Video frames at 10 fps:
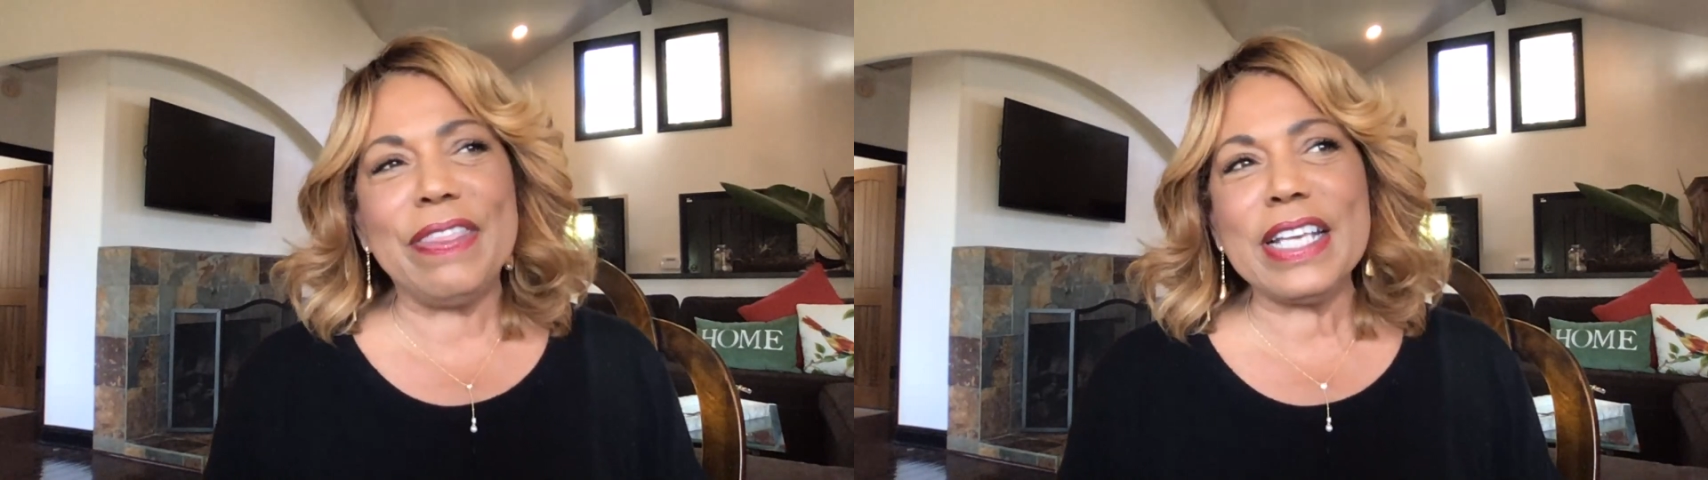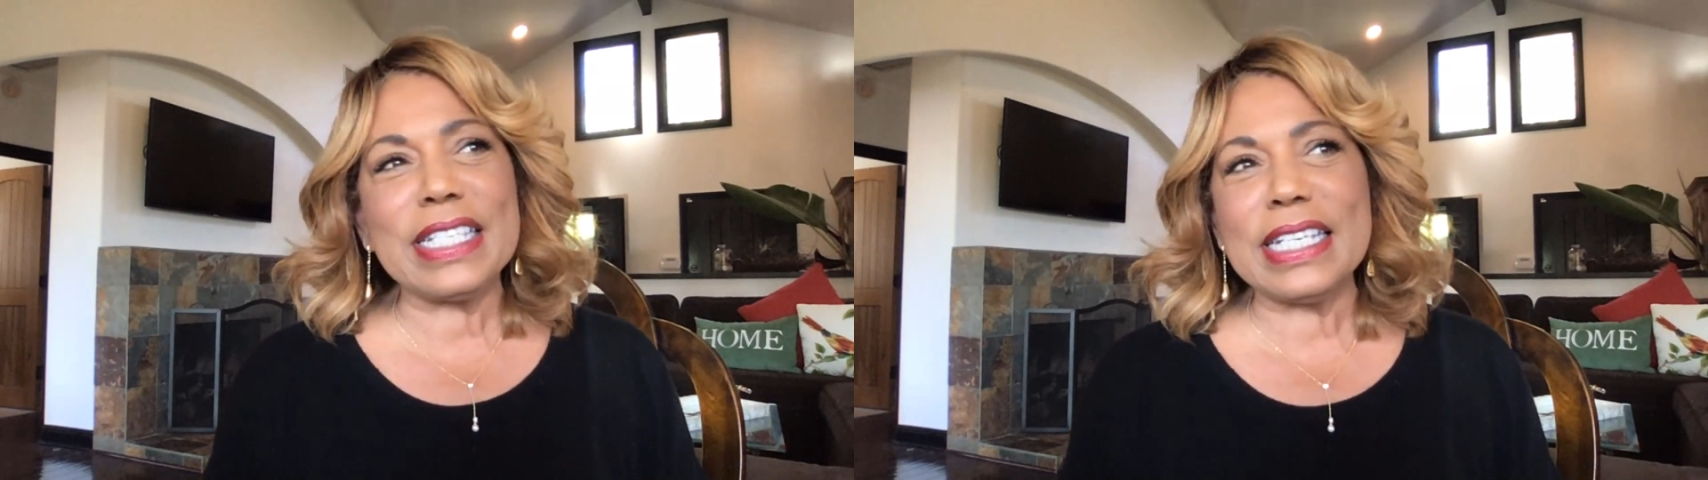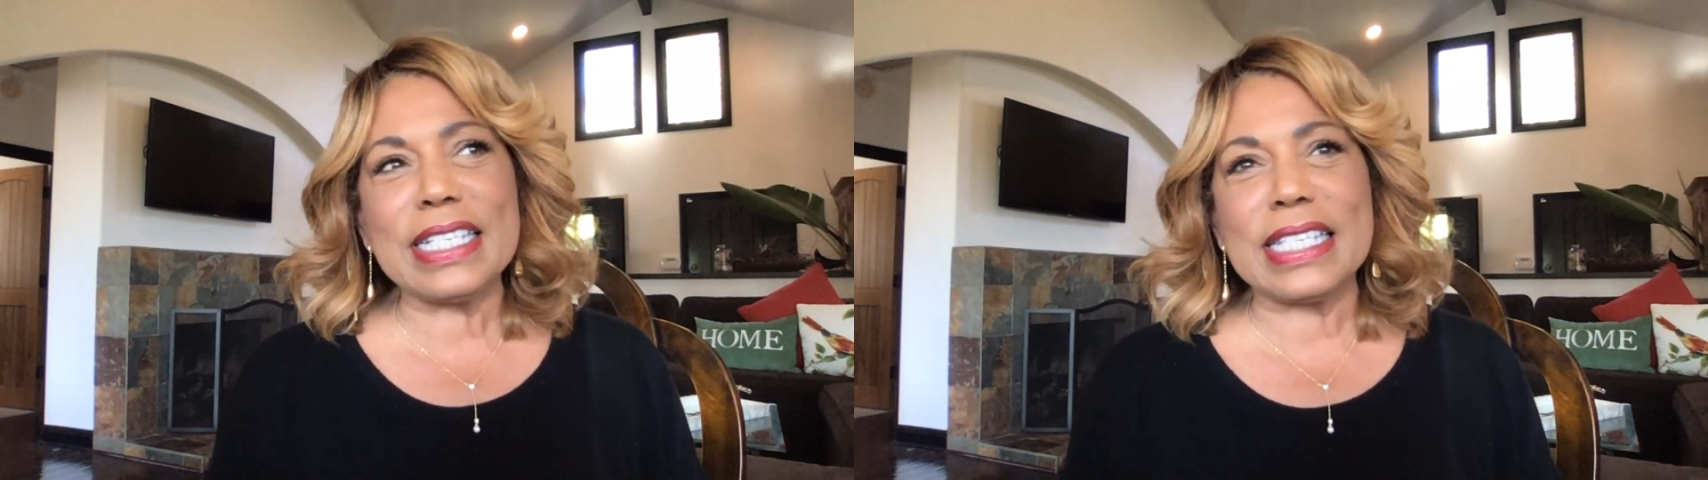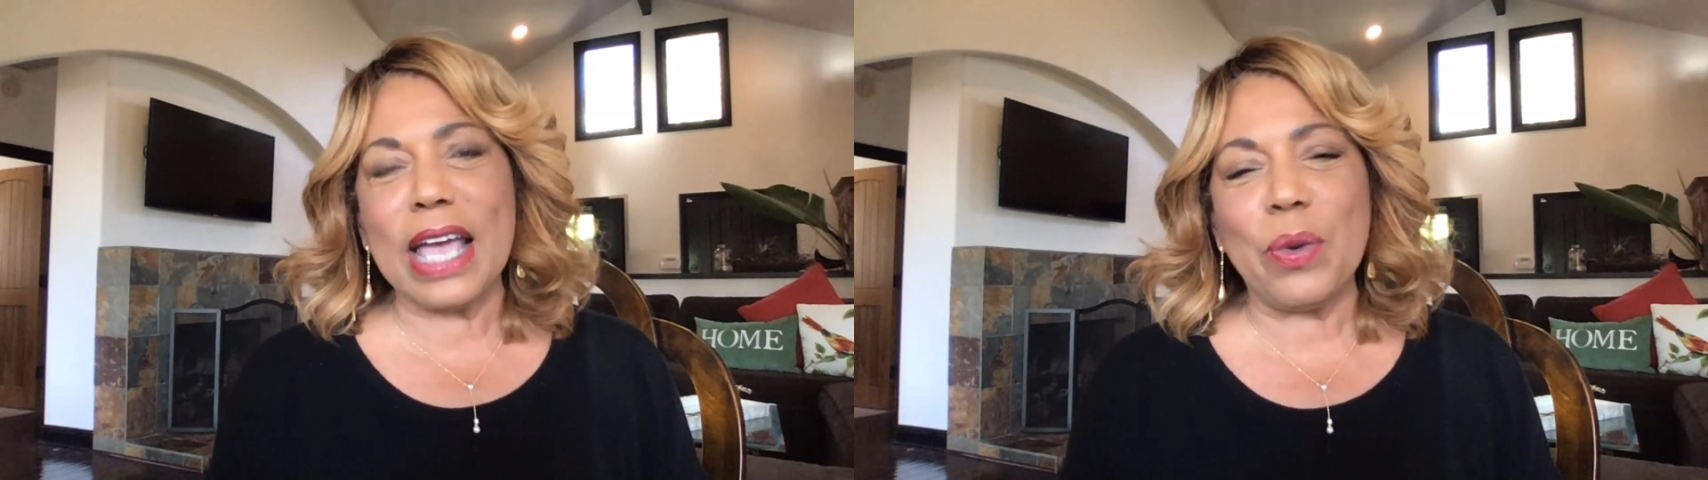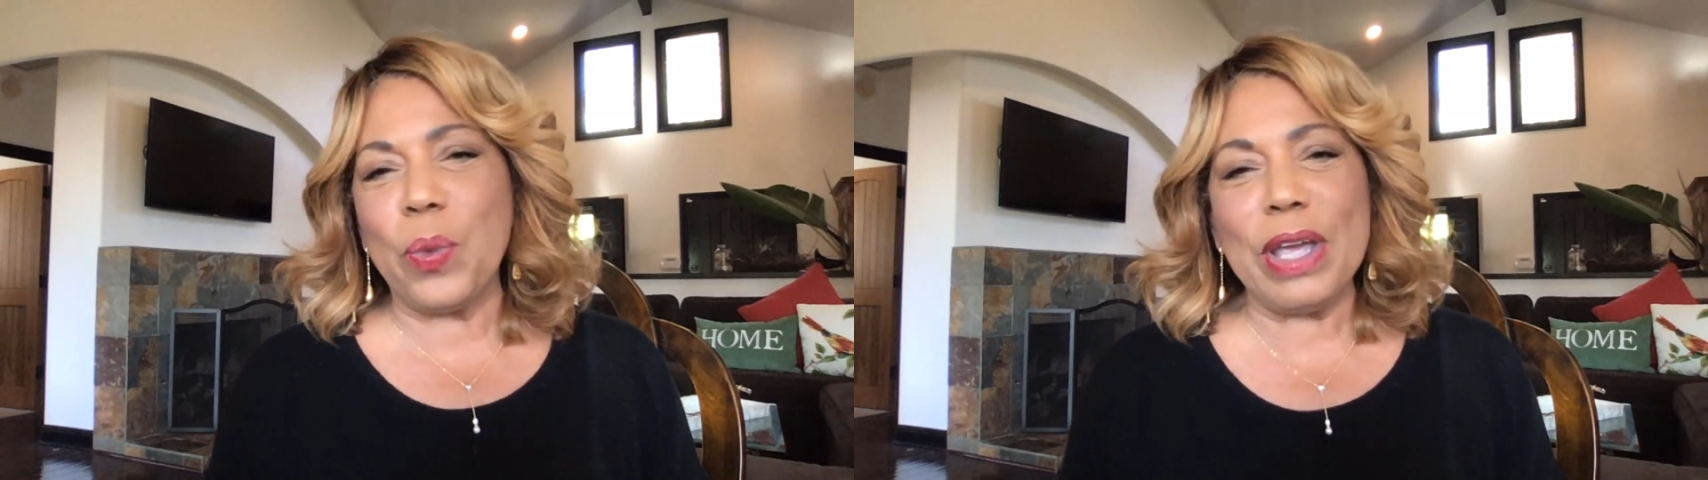this is
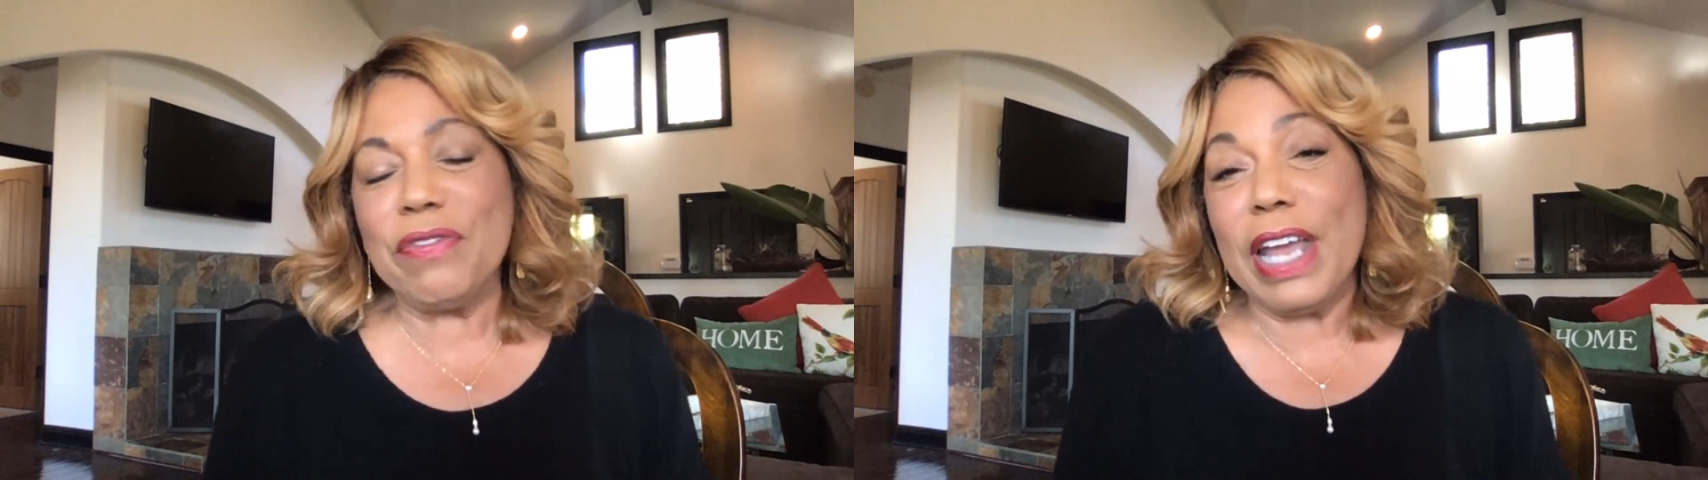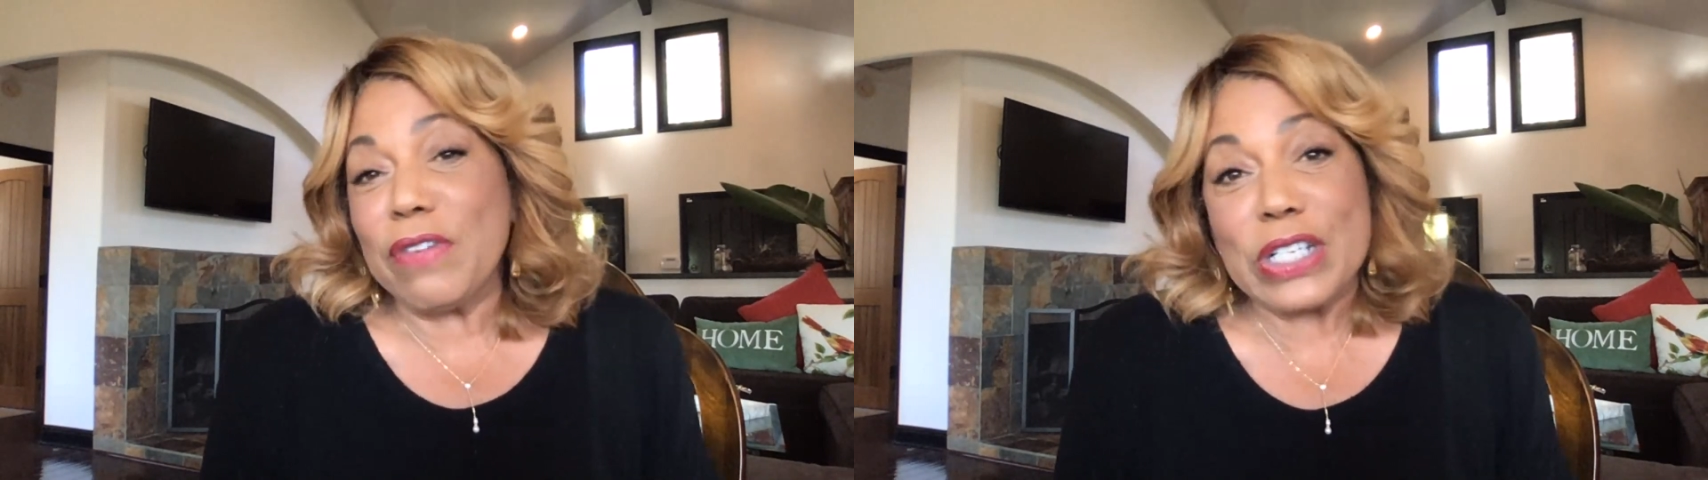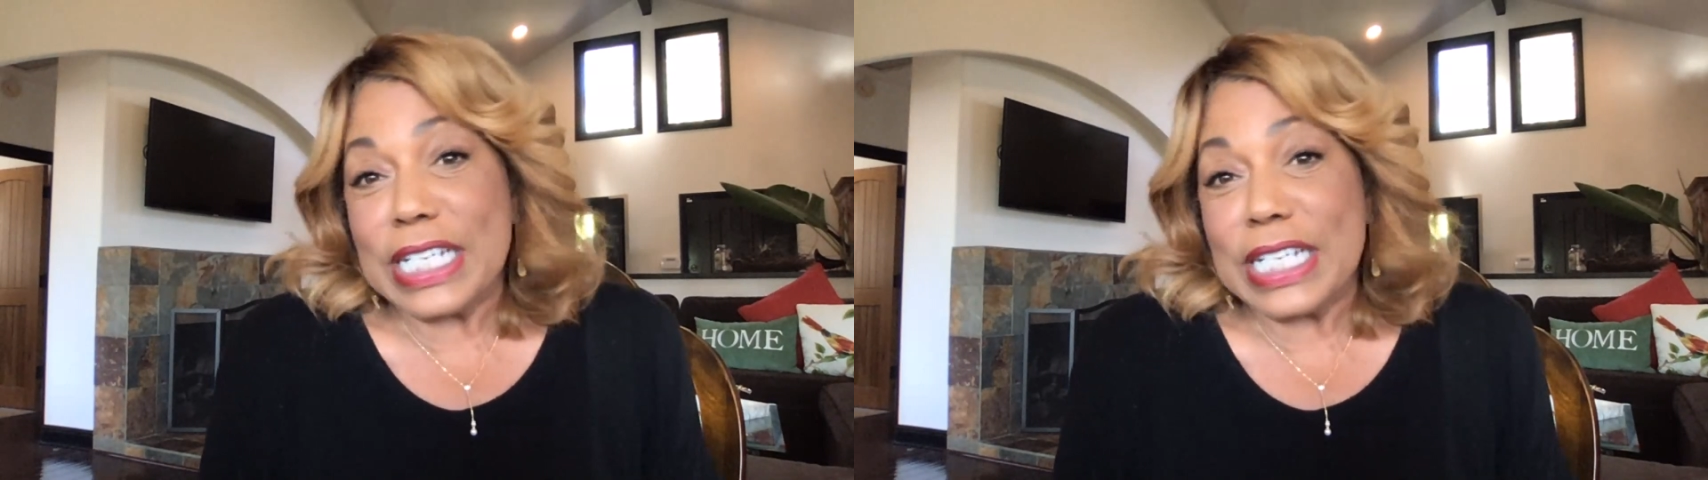we've never